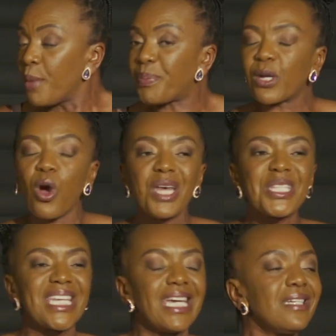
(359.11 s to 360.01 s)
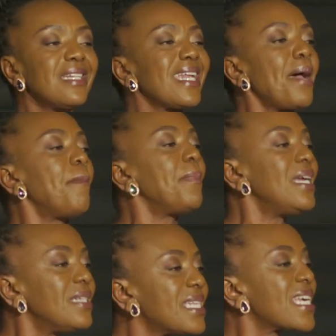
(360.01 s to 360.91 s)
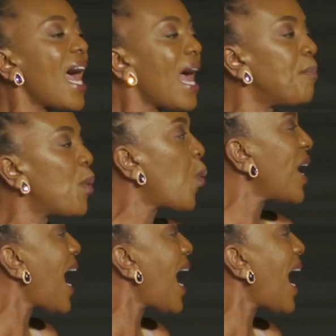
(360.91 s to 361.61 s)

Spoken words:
Because in the meantime, we